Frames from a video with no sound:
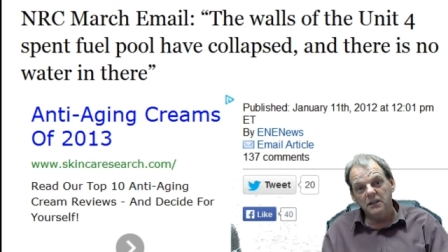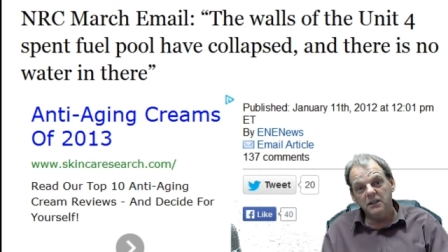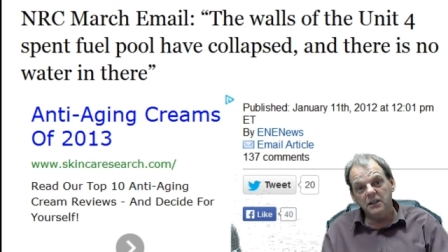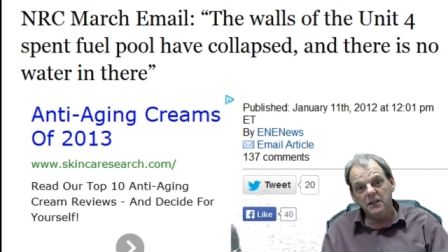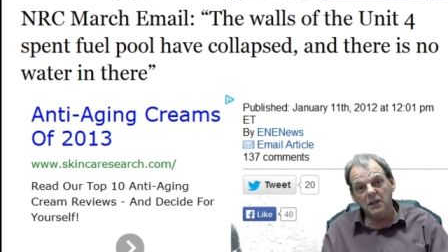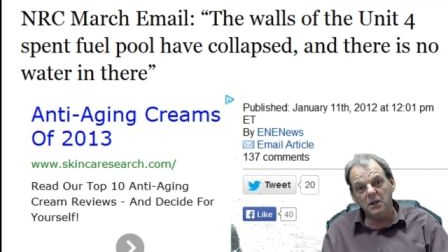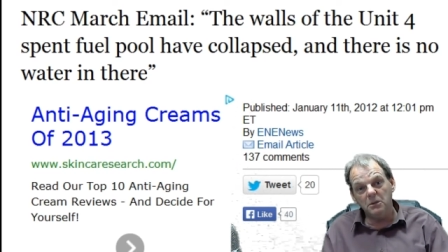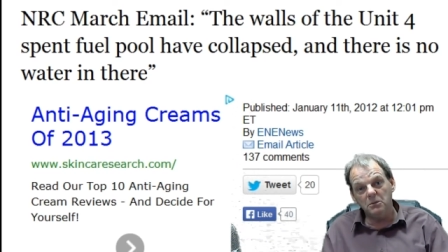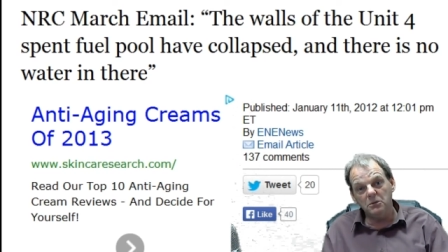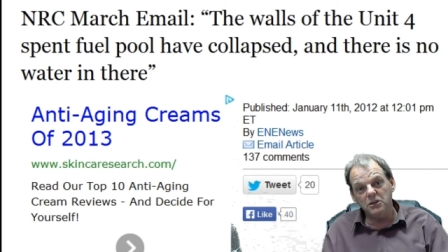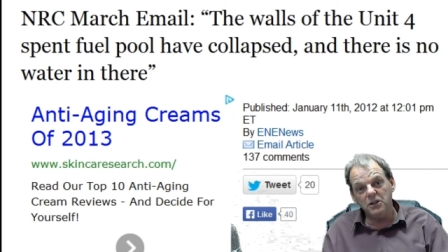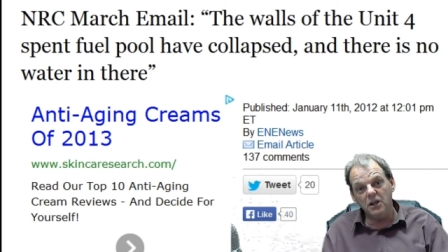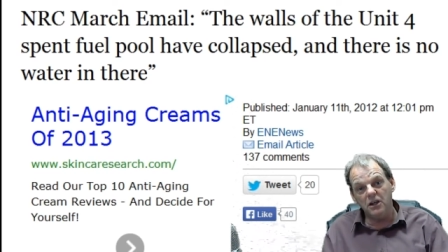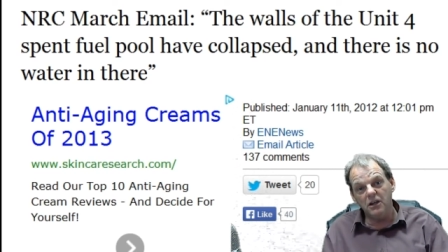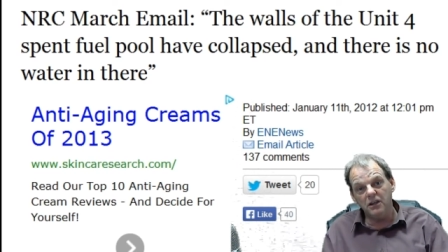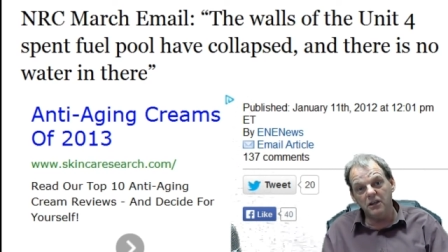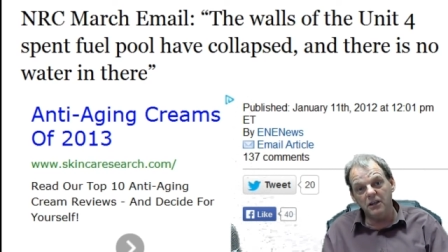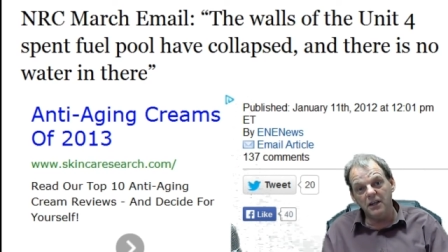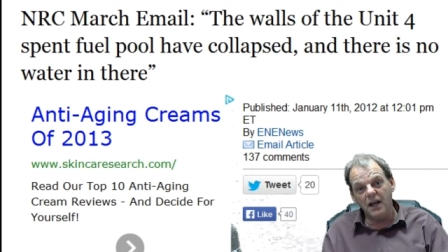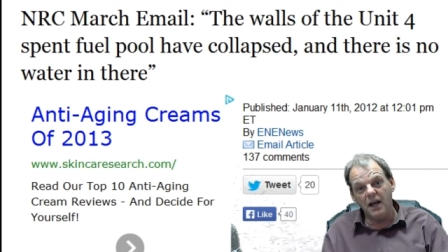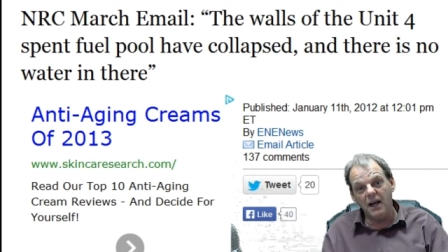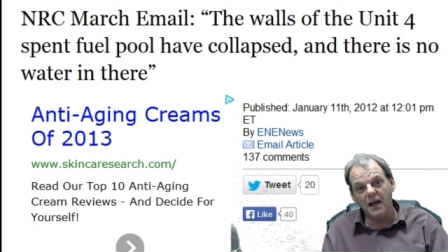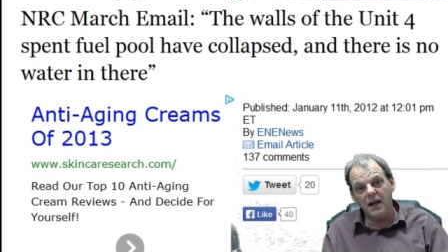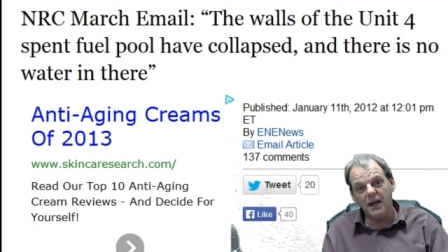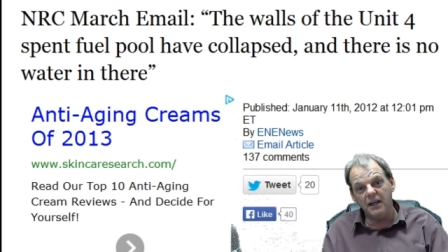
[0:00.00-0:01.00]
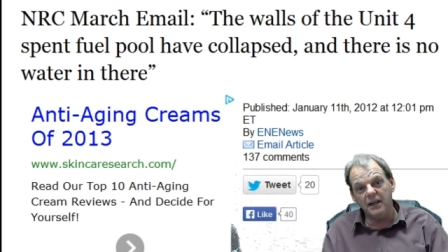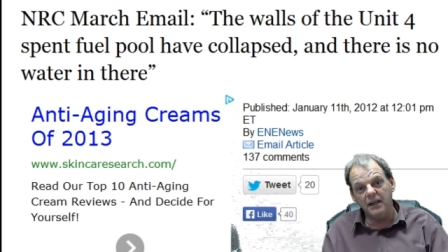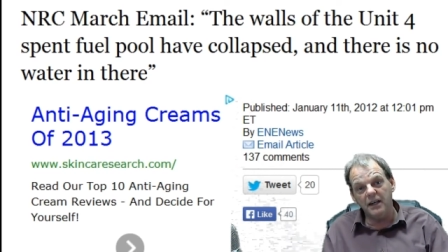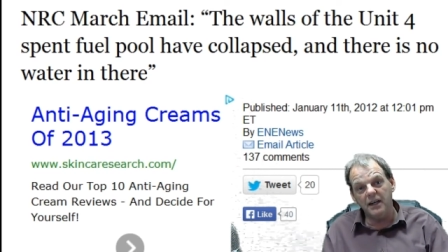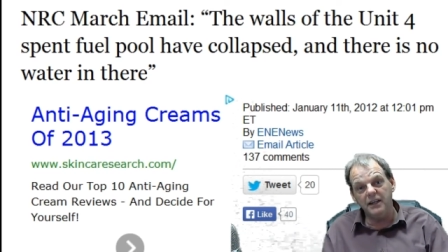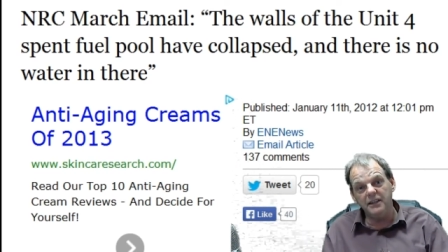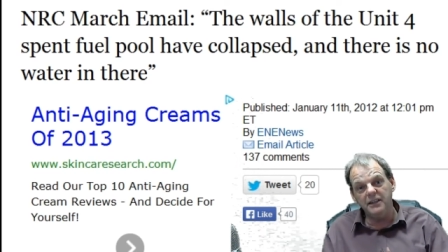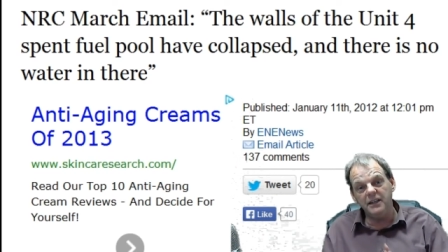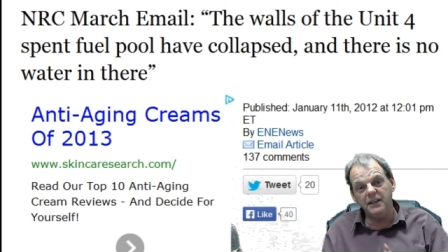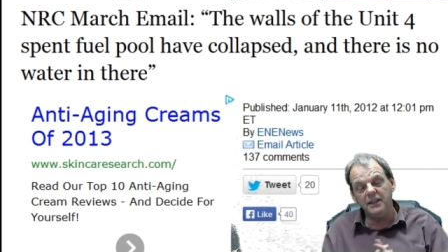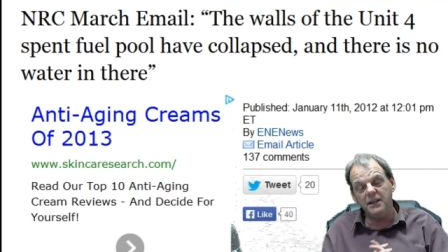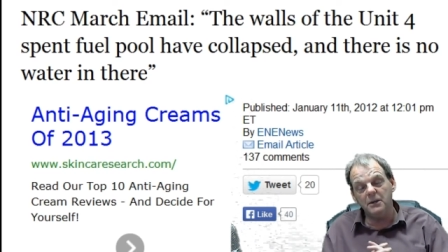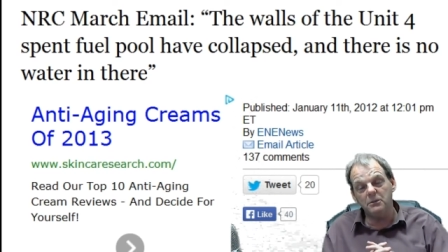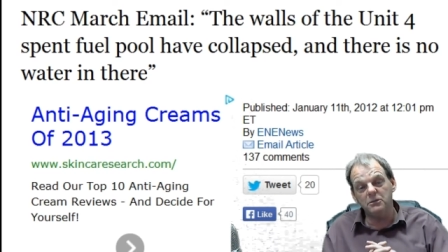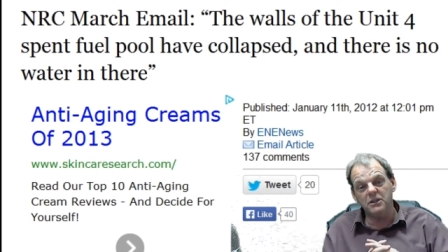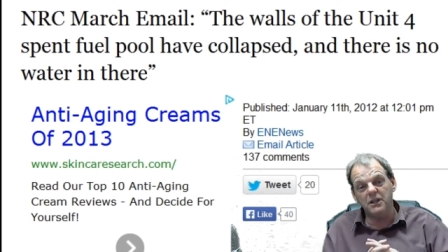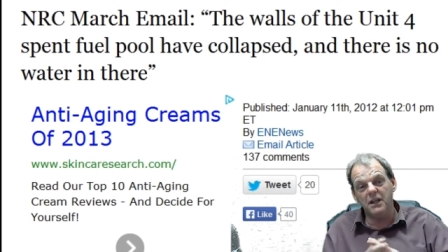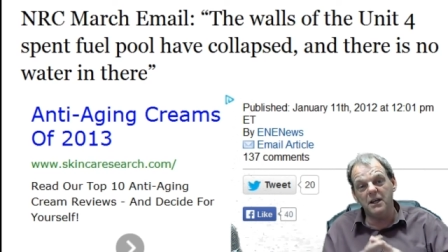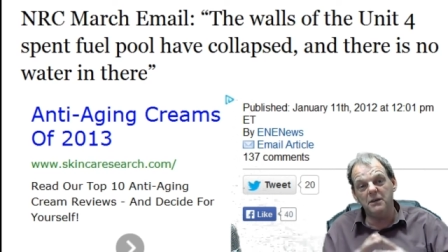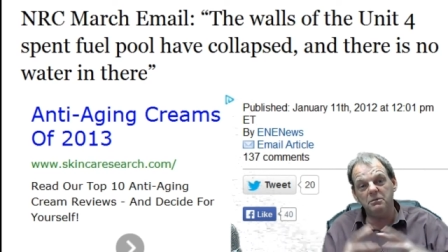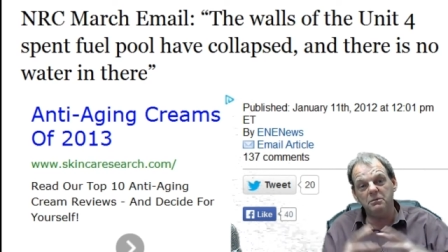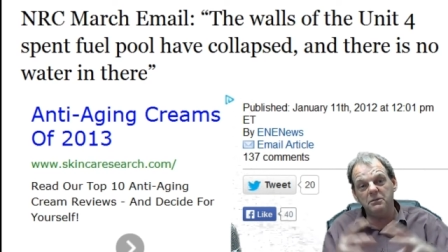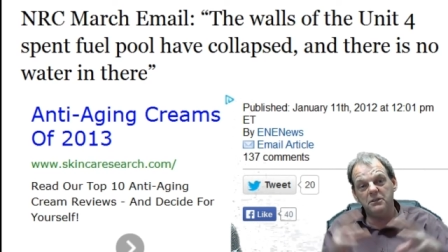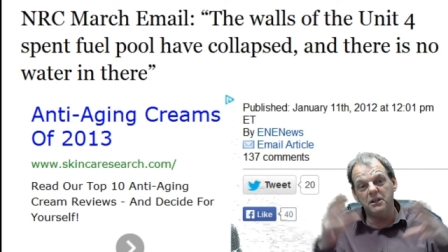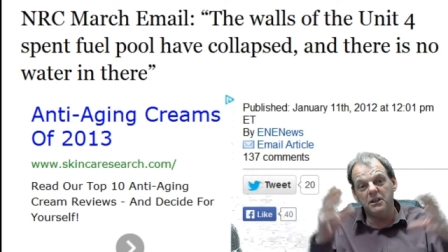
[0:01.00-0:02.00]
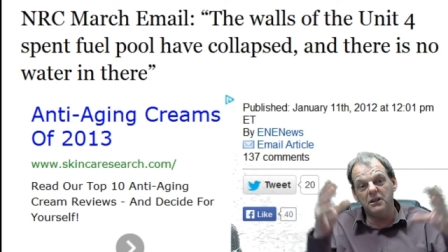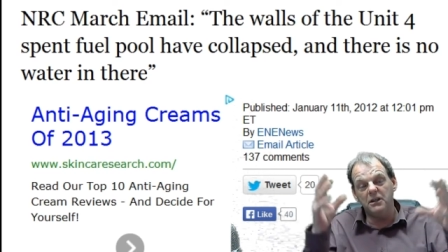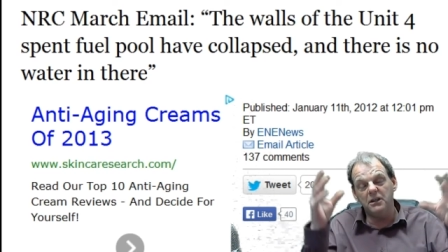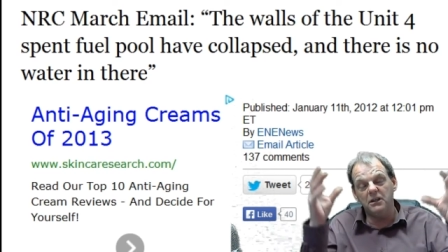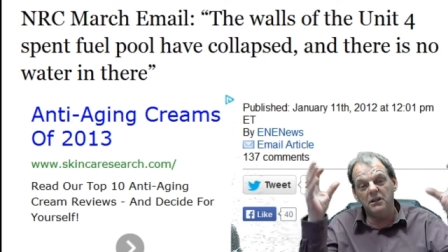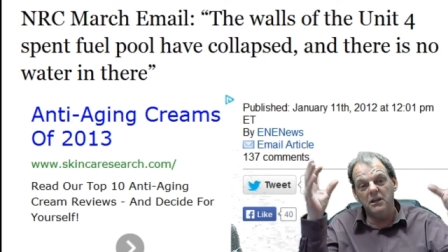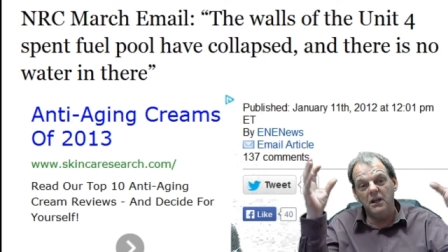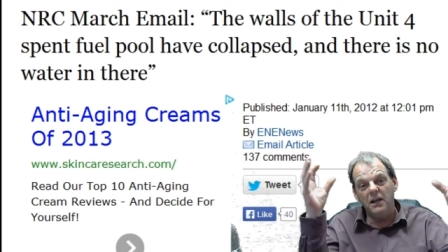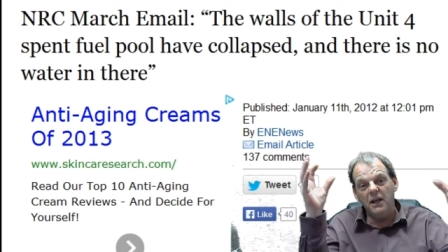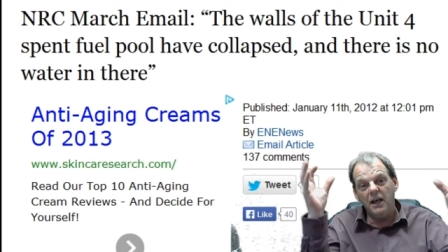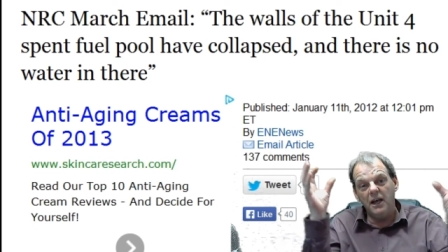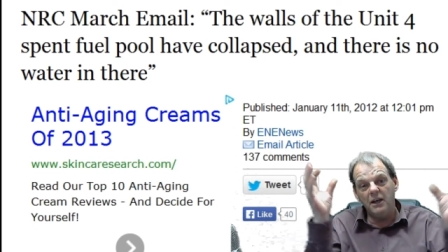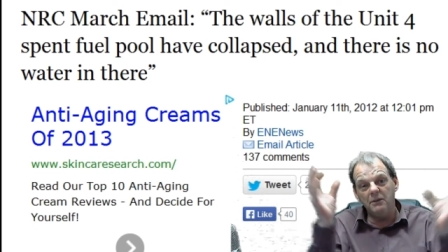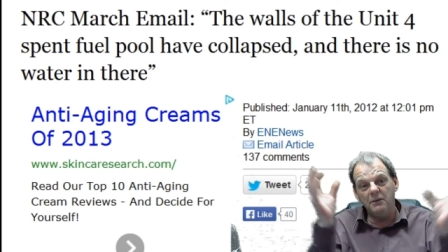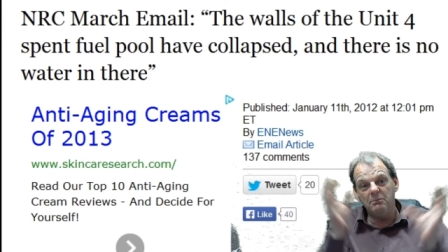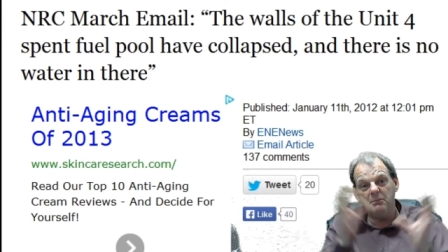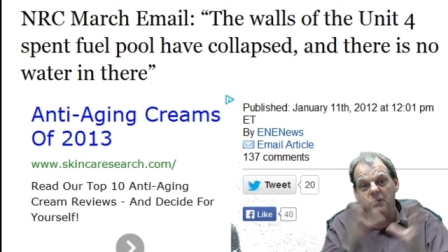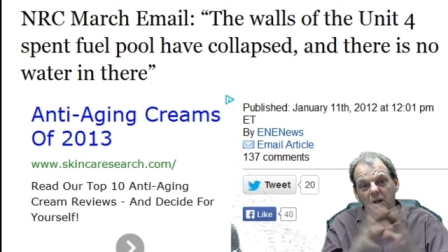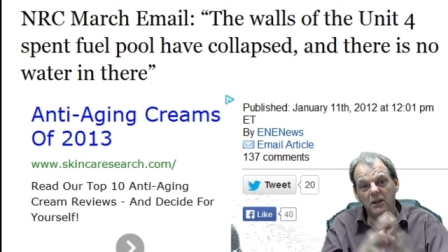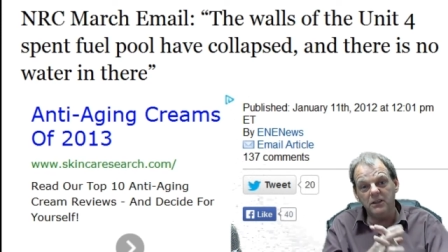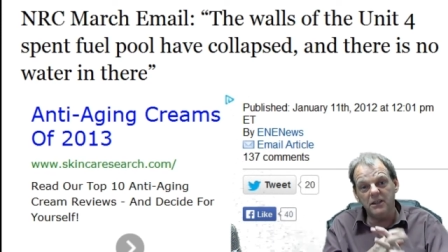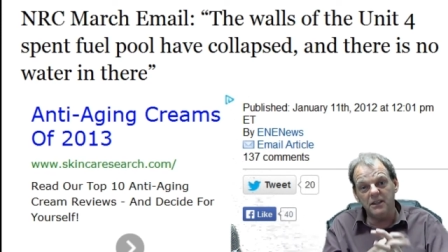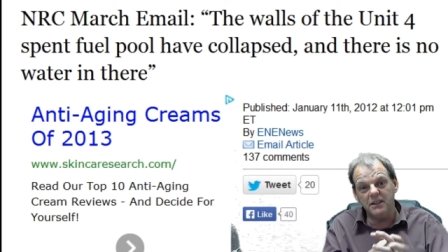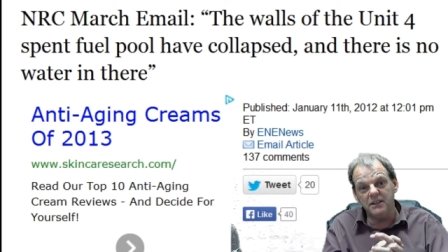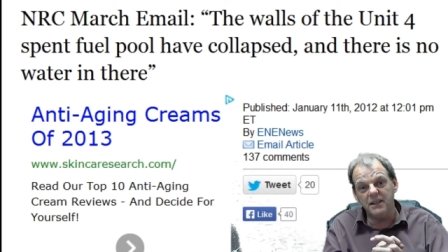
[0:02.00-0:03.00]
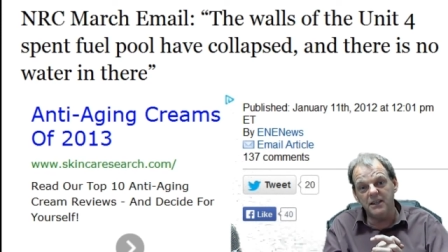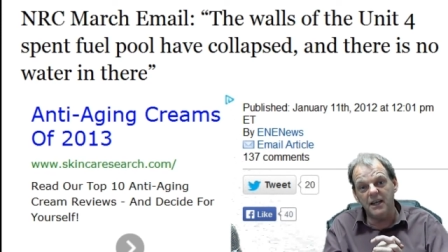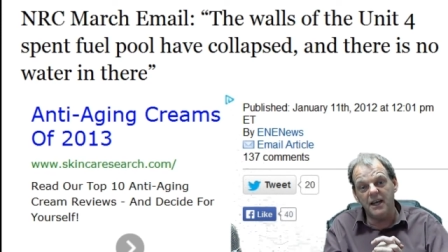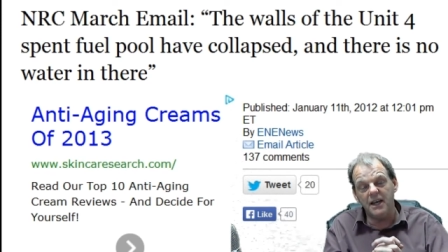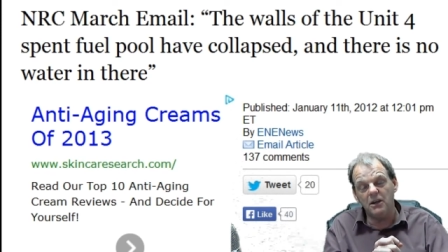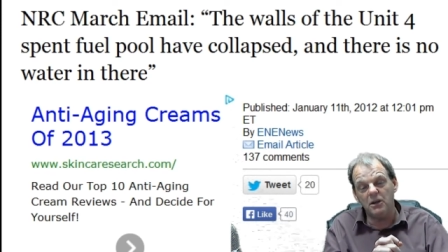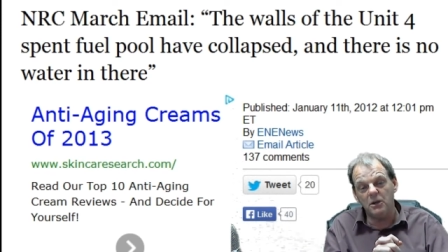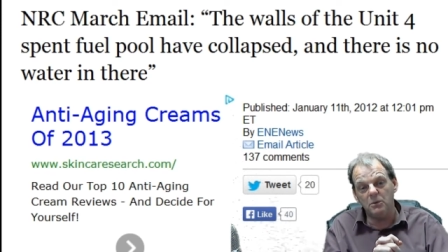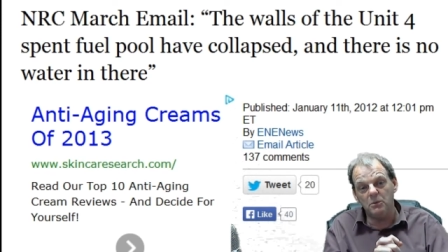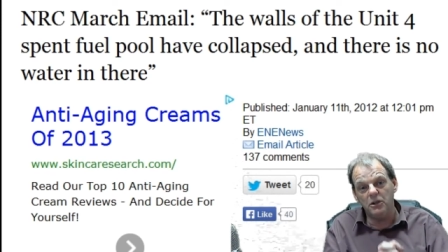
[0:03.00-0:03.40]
till it was all gone. And anything that was left there had melted down.